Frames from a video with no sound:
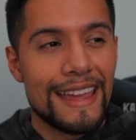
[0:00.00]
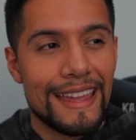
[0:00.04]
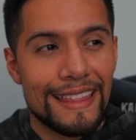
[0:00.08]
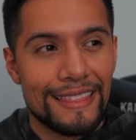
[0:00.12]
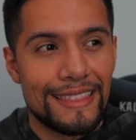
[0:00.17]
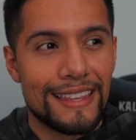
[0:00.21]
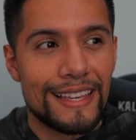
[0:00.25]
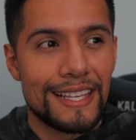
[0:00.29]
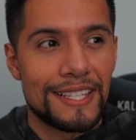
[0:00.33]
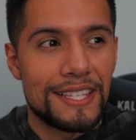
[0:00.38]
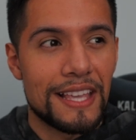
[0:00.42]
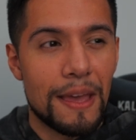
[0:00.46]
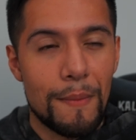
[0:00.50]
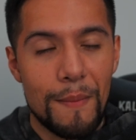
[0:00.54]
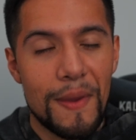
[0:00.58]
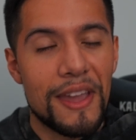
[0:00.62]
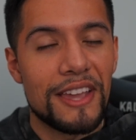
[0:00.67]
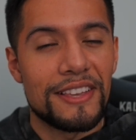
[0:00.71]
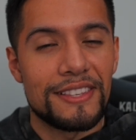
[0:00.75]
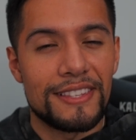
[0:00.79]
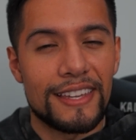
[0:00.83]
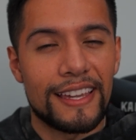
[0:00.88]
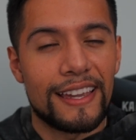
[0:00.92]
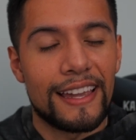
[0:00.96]
in this
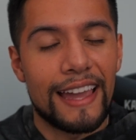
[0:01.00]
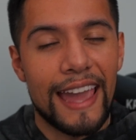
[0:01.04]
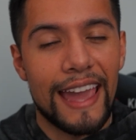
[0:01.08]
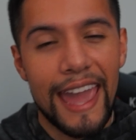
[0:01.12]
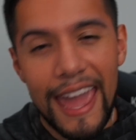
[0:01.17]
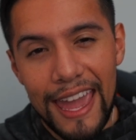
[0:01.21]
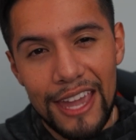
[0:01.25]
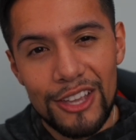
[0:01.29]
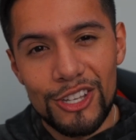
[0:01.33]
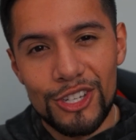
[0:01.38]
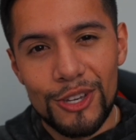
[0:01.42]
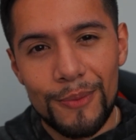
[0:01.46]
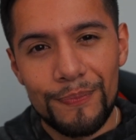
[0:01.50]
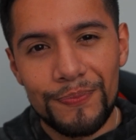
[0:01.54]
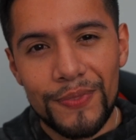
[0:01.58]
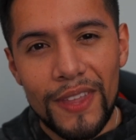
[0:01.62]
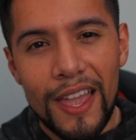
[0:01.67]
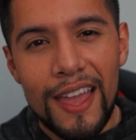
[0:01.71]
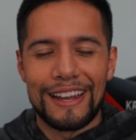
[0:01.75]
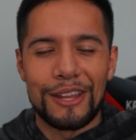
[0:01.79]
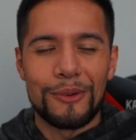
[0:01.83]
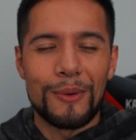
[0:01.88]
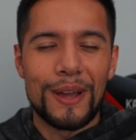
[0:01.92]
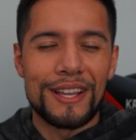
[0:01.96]
amazing age.
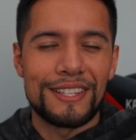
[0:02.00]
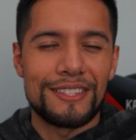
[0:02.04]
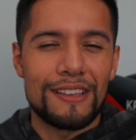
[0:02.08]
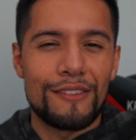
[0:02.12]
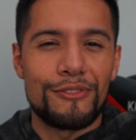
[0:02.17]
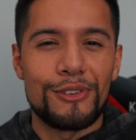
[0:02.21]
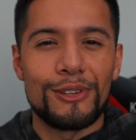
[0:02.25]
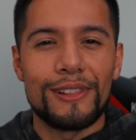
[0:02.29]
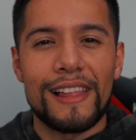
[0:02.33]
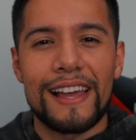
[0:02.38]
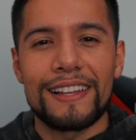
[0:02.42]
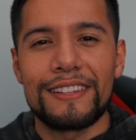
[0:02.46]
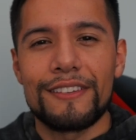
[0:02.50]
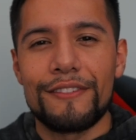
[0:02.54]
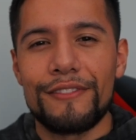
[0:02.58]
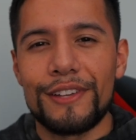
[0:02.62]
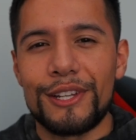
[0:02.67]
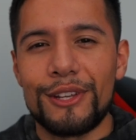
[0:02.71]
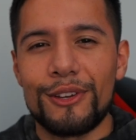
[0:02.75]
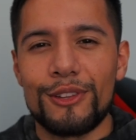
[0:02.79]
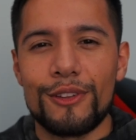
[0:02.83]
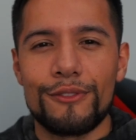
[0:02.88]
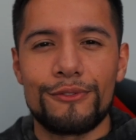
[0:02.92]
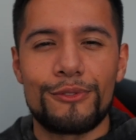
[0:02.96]
Anyways, if you like the
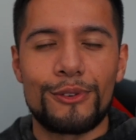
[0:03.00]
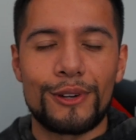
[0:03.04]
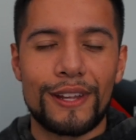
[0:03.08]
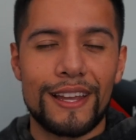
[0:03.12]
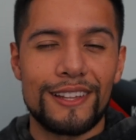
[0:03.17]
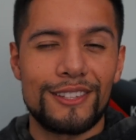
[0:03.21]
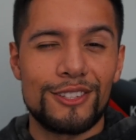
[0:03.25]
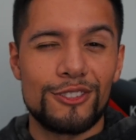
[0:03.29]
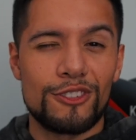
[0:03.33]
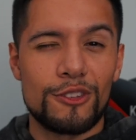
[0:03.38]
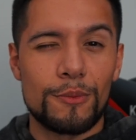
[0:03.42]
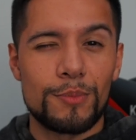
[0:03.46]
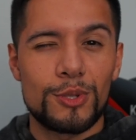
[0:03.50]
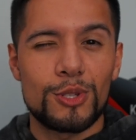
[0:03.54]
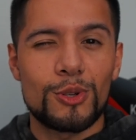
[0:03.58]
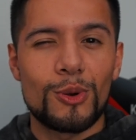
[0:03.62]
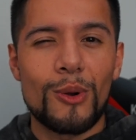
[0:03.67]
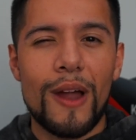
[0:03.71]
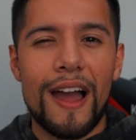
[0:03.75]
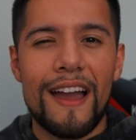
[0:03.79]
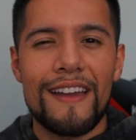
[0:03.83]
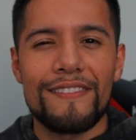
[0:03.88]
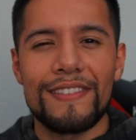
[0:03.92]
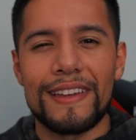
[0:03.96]
video, don't forget to
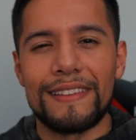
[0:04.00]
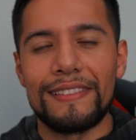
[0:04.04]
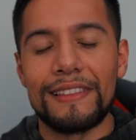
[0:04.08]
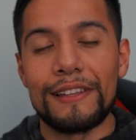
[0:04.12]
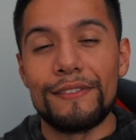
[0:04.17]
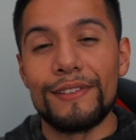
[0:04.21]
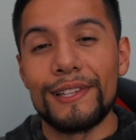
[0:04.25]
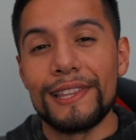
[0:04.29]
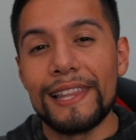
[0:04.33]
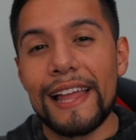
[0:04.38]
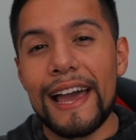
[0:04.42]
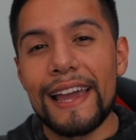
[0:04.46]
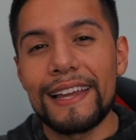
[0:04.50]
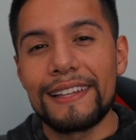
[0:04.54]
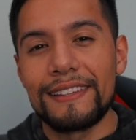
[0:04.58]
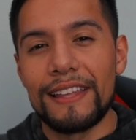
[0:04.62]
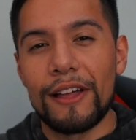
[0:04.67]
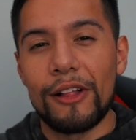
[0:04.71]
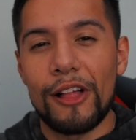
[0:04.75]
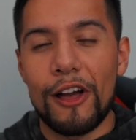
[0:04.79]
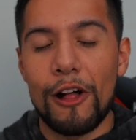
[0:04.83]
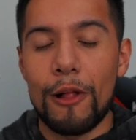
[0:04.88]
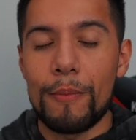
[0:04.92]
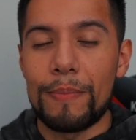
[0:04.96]
subscribe and leave a like.
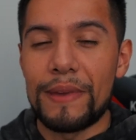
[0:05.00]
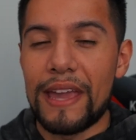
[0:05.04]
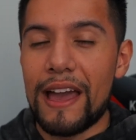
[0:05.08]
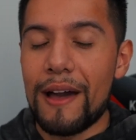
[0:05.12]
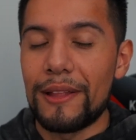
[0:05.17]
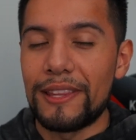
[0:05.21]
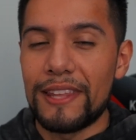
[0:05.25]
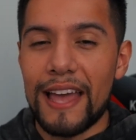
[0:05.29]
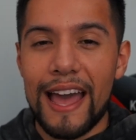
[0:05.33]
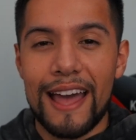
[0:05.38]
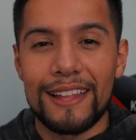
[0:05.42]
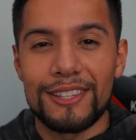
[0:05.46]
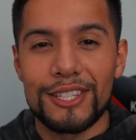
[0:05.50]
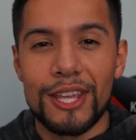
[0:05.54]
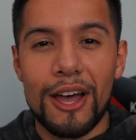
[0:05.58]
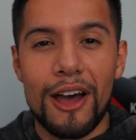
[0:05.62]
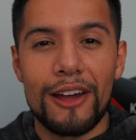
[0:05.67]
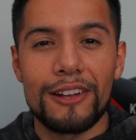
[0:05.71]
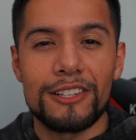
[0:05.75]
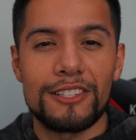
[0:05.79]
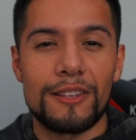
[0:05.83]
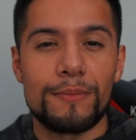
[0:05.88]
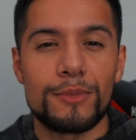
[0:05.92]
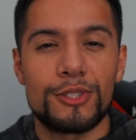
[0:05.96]
They'll help me out a
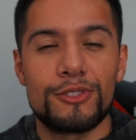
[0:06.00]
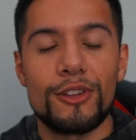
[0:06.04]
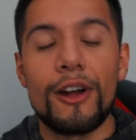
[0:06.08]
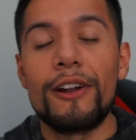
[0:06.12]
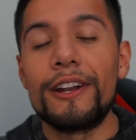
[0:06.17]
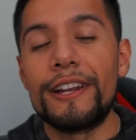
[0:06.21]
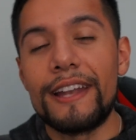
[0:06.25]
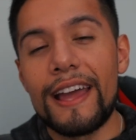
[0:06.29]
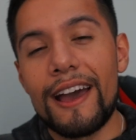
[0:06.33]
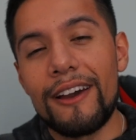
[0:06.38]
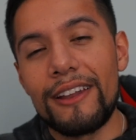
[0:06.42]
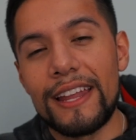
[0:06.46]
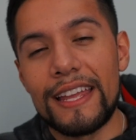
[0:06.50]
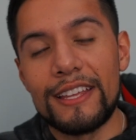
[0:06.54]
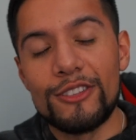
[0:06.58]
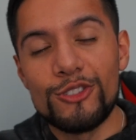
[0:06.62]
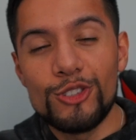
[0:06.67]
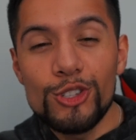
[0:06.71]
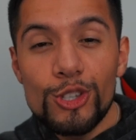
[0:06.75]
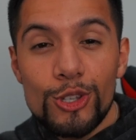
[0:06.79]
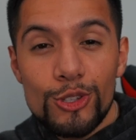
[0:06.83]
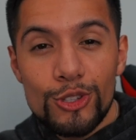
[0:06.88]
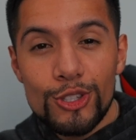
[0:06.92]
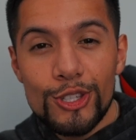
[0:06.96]
ton as I'm starting out
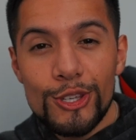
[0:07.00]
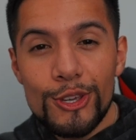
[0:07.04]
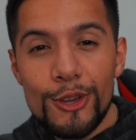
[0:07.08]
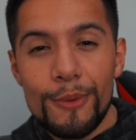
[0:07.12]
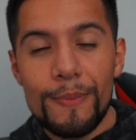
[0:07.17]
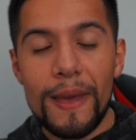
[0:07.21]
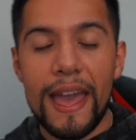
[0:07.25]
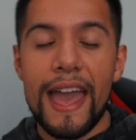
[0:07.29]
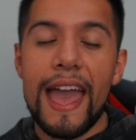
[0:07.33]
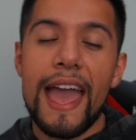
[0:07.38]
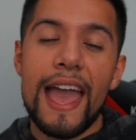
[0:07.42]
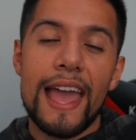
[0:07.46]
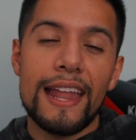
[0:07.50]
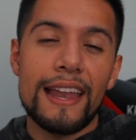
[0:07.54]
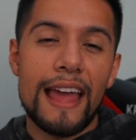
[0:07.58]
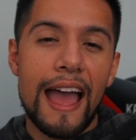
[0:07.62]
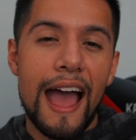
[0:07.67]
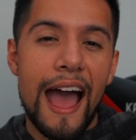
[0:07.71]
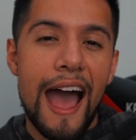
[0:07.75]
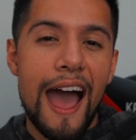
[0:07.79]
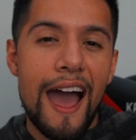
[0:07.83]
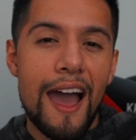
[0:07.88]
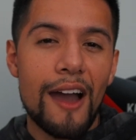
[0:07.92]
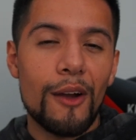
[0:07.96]
in YouTube, and
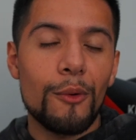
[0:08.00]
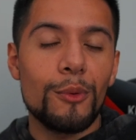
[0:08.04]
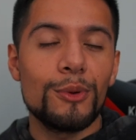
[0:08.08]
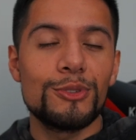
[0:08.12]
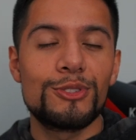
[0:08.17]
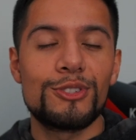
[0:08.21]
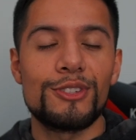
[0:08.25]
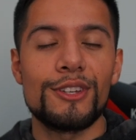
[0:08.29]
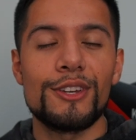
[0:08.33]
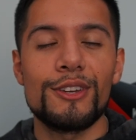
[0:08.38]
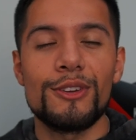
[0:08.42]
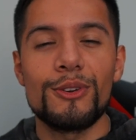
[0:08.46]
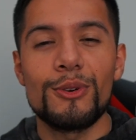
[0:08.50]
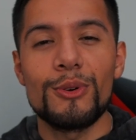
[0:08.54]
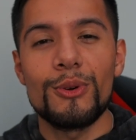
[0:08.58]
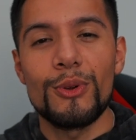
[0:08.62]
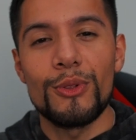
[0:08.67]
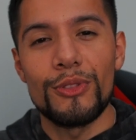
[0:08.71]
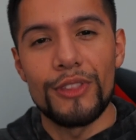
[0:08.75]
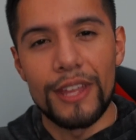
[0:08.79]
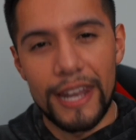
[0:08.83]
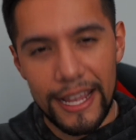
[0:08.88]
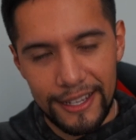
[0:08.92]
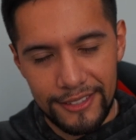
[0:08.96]
I will see you
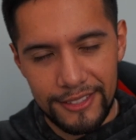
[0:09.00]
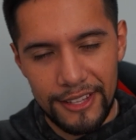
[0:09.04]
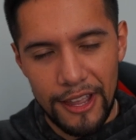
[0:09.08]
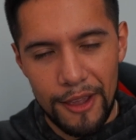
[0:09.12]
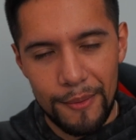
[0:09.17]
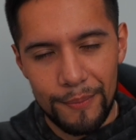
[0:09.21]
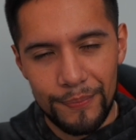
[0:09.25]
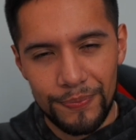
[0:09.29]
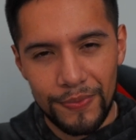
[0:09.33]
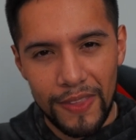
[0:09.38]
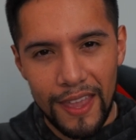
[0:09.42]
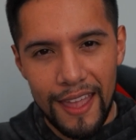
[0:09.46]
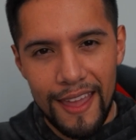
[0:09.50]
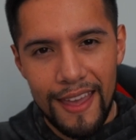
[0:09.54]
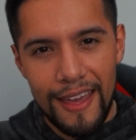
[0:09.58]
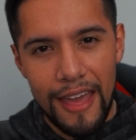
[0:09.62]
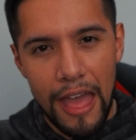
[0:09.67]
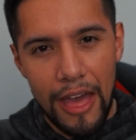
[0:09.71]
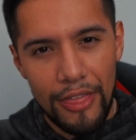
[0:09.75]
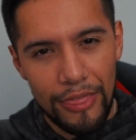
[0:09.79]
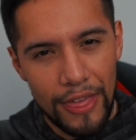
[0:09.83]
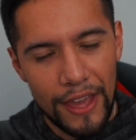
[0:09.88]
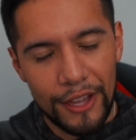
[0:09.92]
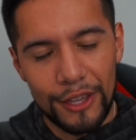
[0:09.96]
the next time.
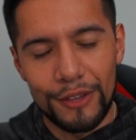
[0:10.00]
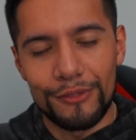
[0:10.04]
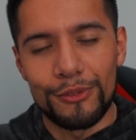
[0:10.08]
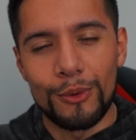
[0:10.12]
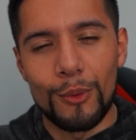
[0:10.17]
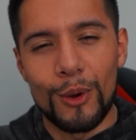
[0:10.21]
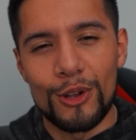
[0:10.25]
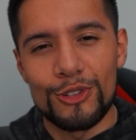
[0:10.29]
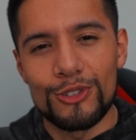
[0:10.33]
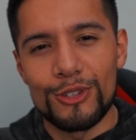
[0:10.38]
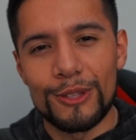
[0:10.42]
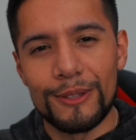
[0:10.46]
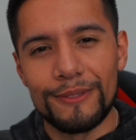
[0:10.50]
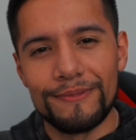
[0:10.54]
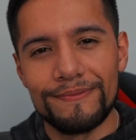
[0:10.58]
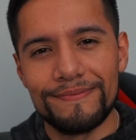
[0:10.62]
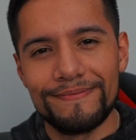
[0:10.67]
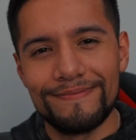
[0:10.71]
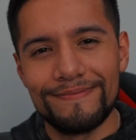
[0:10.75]
Thank you for watching.